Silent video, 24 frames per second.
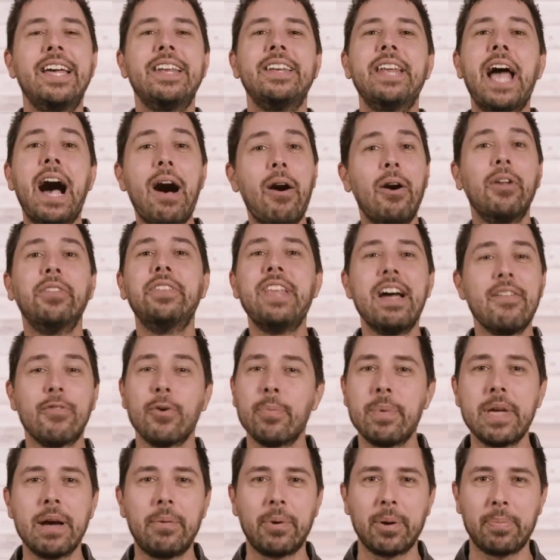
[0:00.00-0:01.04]
Now I'll never
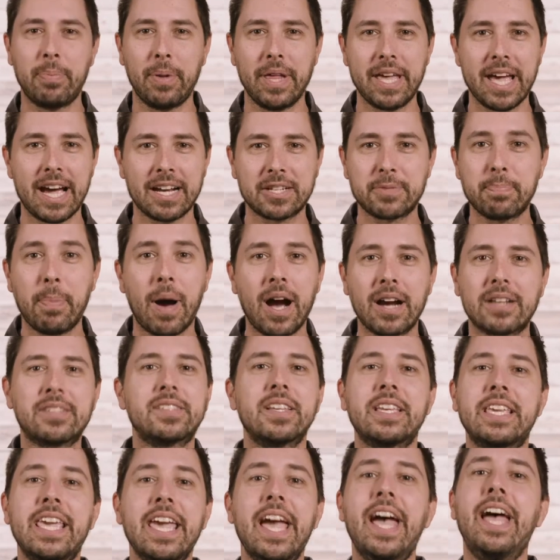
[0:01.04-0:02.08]
be able to play Xbox
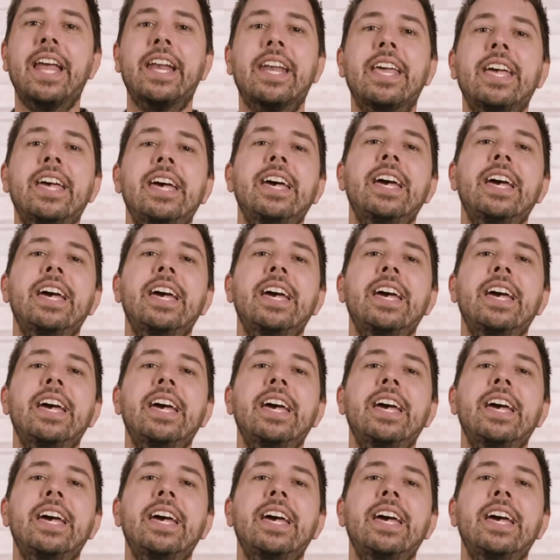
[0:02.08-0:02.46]
again.